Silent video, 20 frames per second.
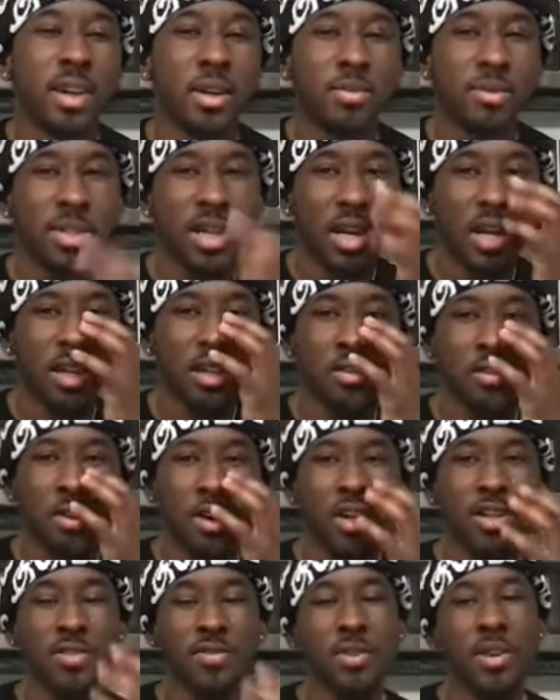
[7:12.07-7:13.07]
what i'm saying as
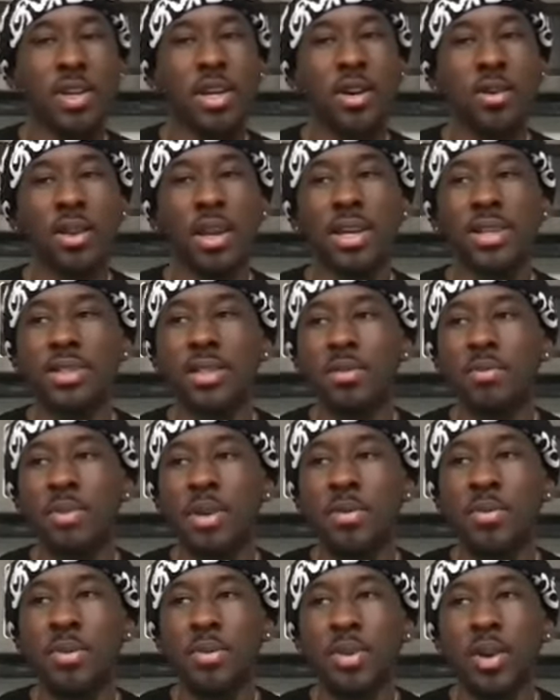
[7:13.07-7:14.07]
far as video like some
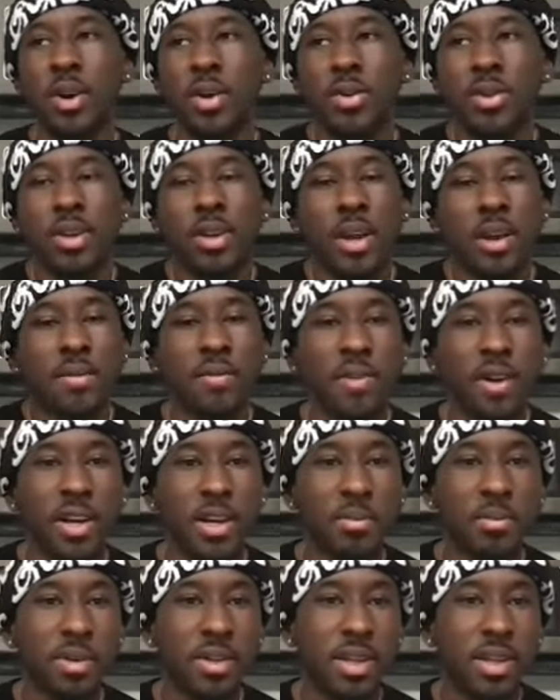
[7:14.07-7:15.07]
people know they're not funny
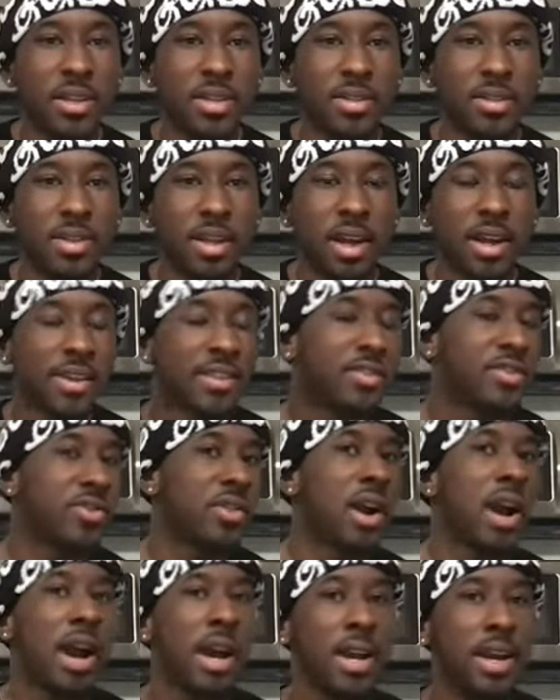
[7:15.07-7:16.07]
but they just like
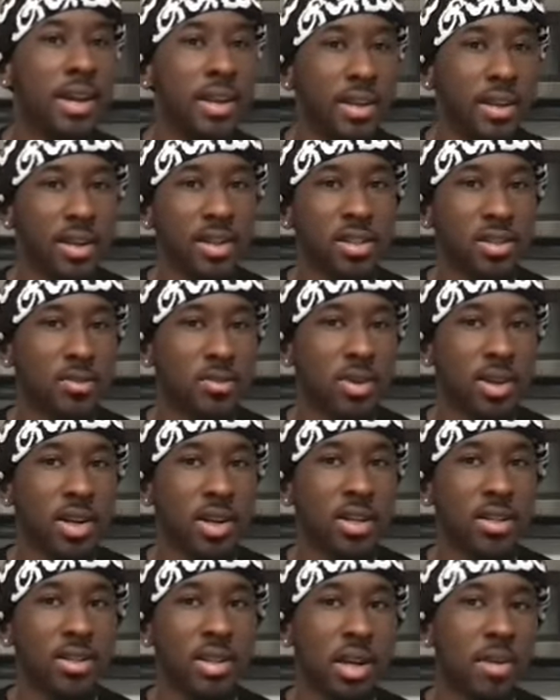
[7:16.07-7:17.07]
try it and it doesn't work
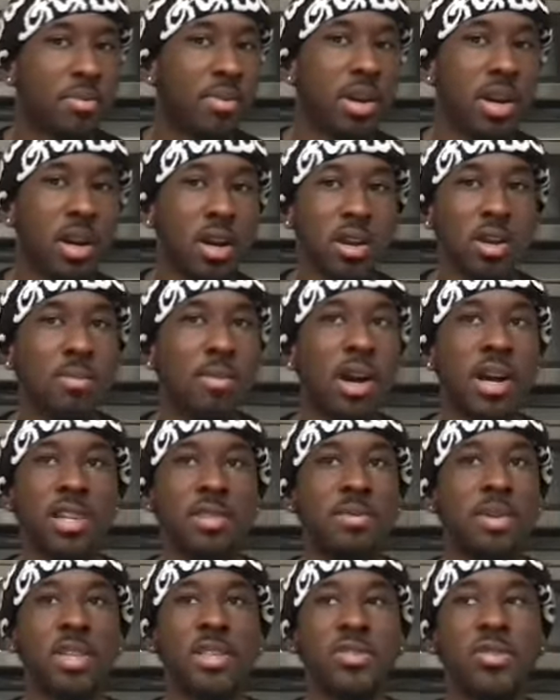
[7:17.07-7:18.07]
and it's like bro nobody's
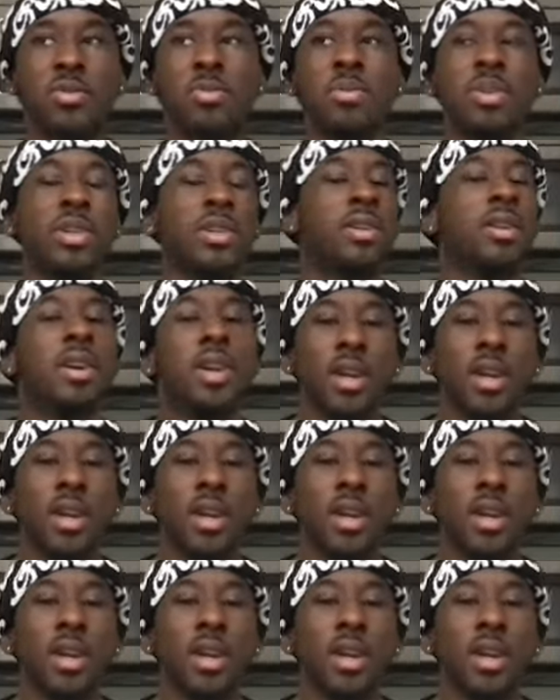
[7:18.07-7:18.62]
messing with me